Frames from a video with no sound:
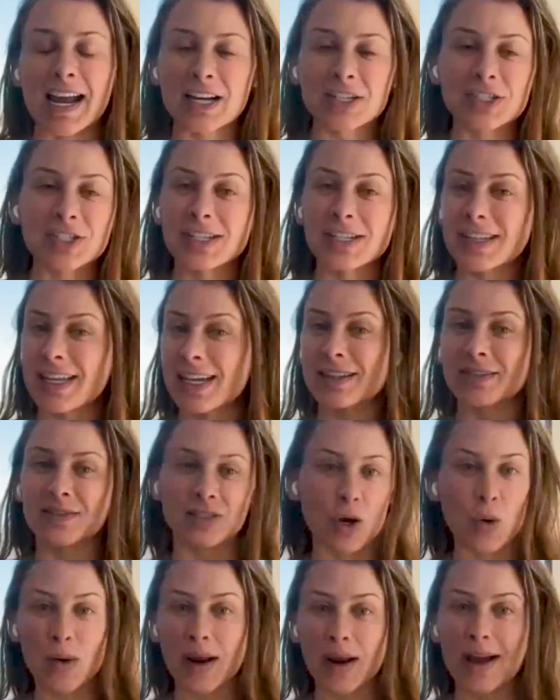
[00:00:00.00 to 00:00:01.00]
I actually like
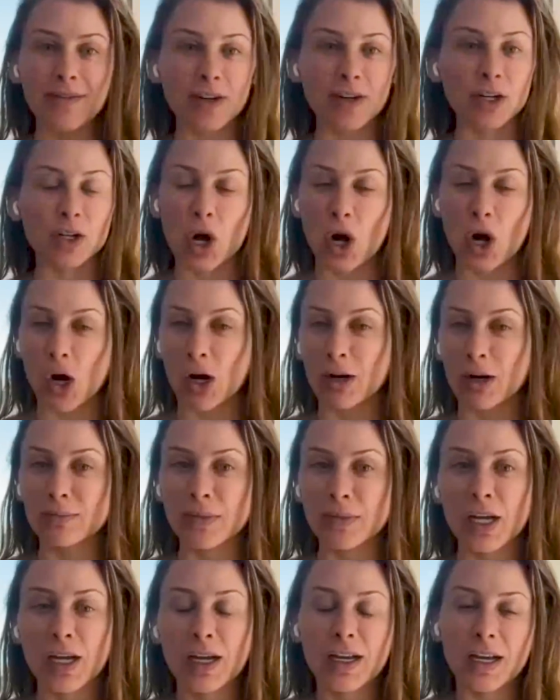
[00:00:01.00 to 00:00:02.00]
don't have an alarm.
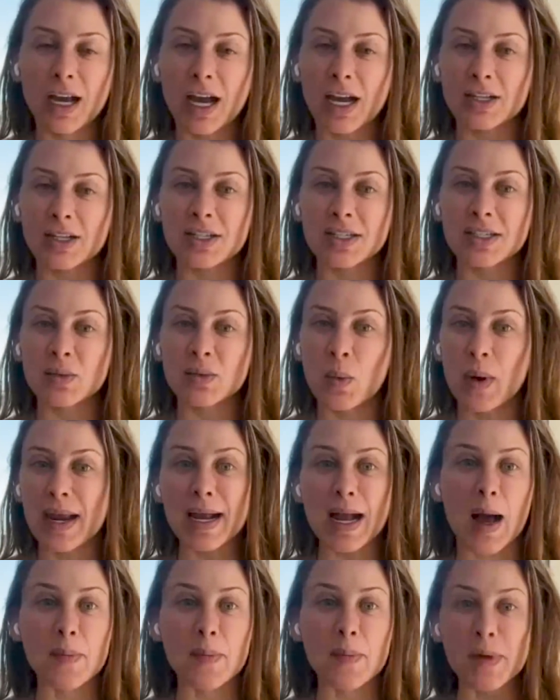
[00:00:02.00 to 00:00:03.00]
I just
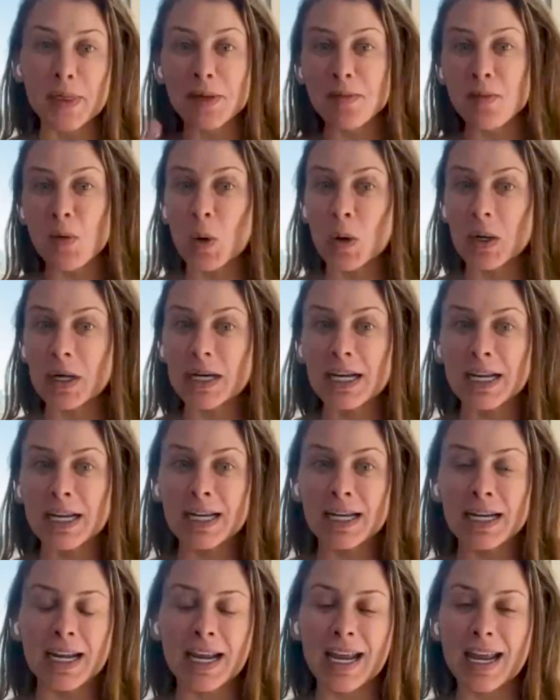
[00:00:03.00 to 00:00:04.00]
wake up in the
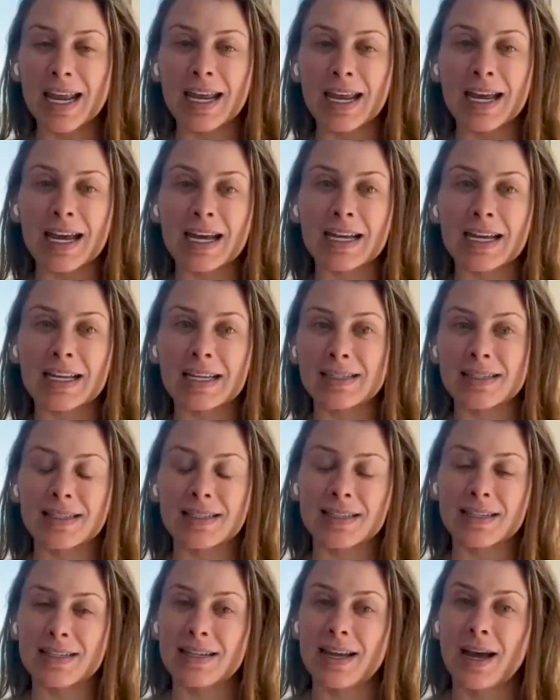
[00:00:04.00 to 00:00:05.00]
morning, and
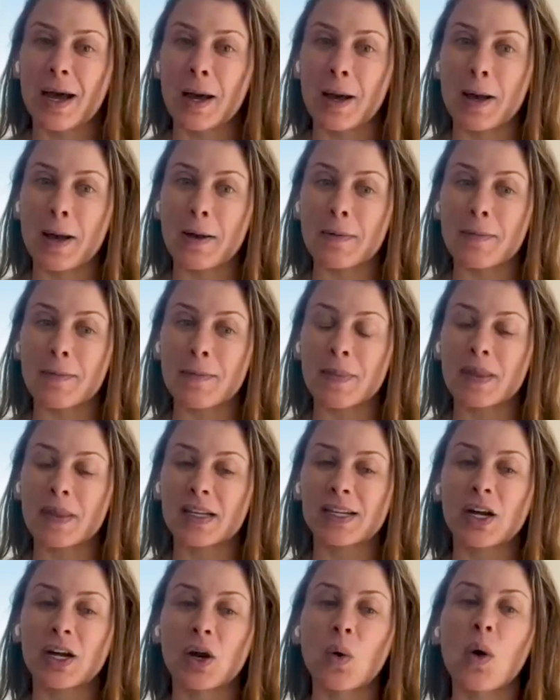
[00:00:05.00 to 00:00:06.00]

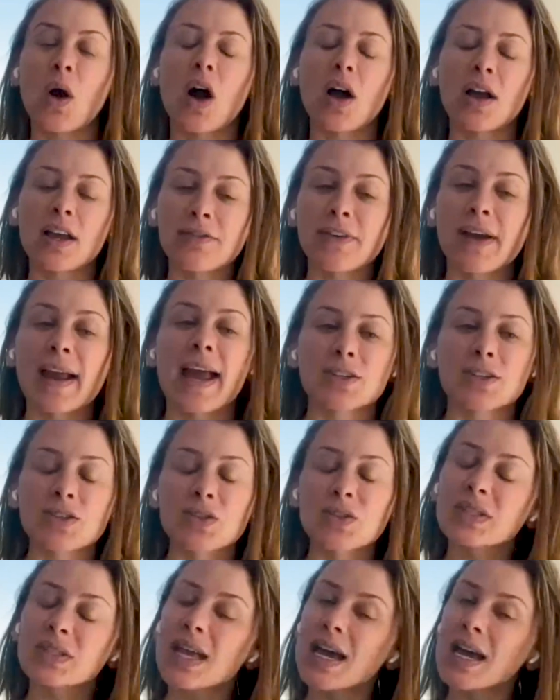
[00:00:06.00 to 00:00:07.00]
if I
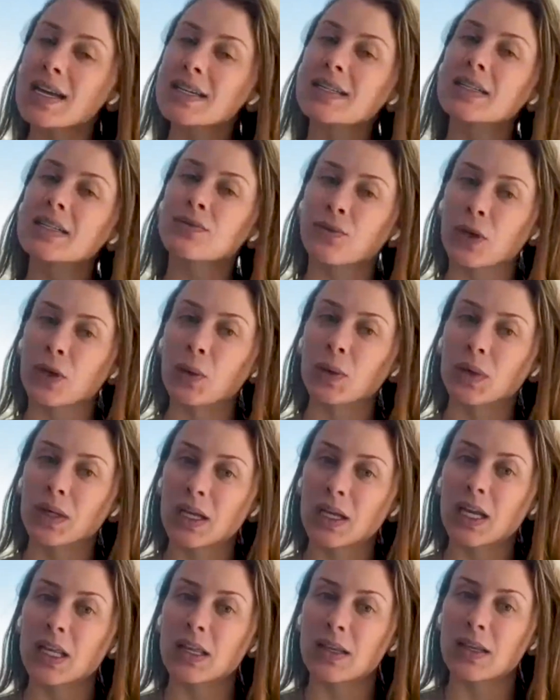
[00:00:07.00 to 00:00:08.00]
exercise, it's
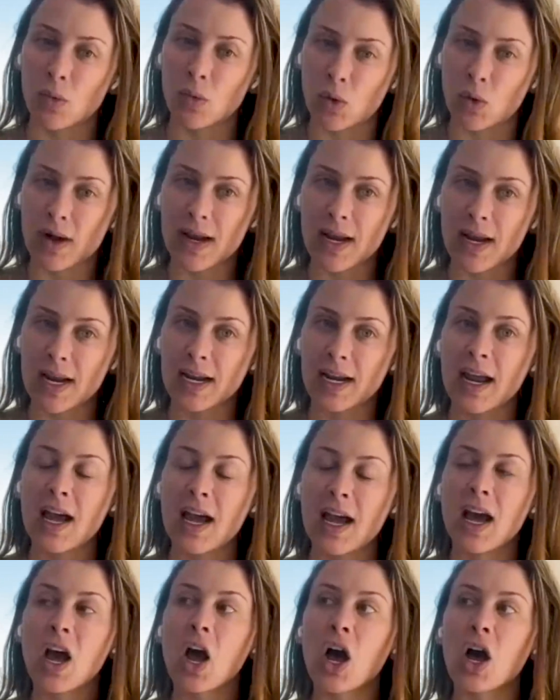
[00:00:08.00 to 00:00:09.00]
frequently in the morning.
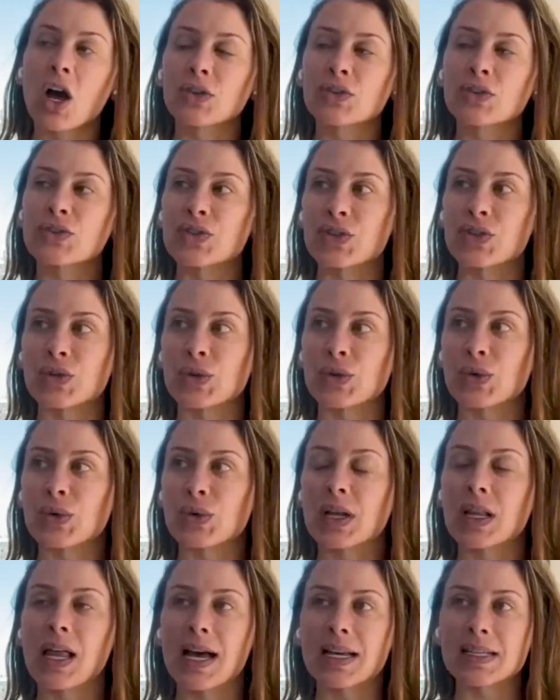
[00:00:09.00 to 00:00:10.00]
I'll do
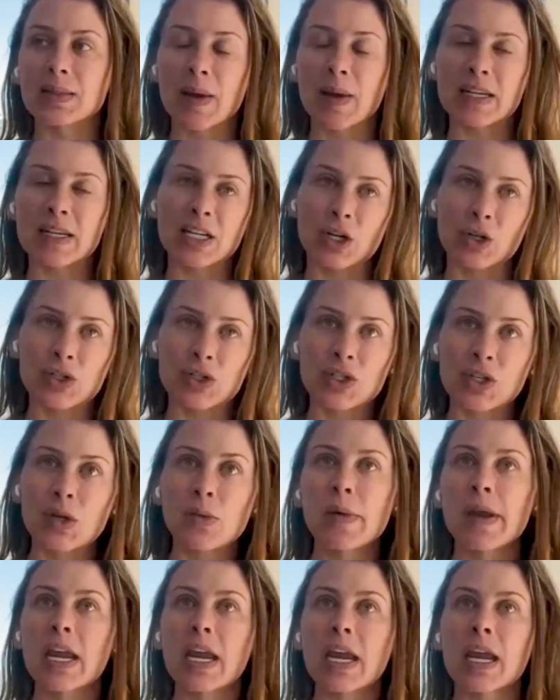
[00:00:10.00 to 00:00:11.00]
the class by Taryn
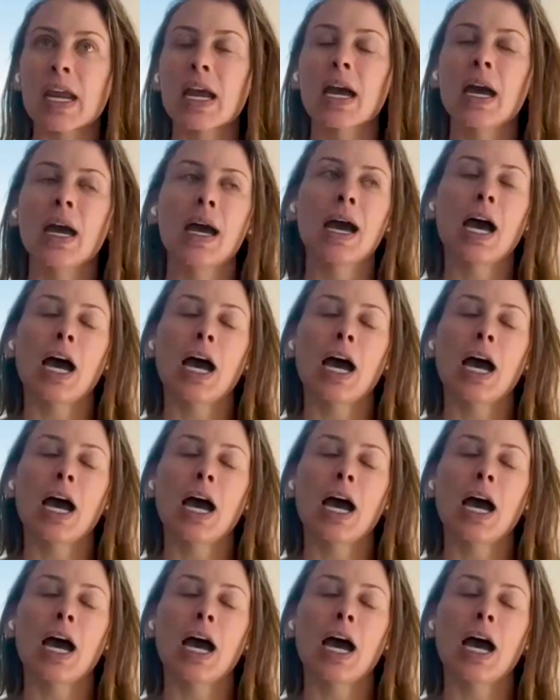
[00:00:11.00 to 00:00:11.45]
Toomey,